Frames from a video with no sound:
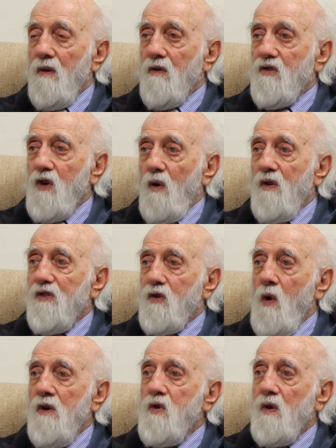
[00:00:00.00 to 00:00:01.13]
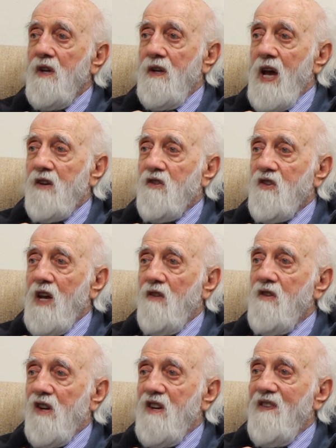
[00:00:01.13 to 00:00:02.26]
the soul is going to the next
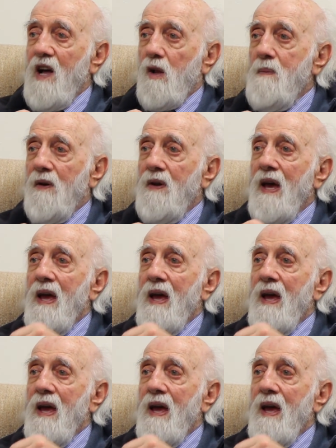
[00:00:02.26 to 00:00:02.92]
stage of development,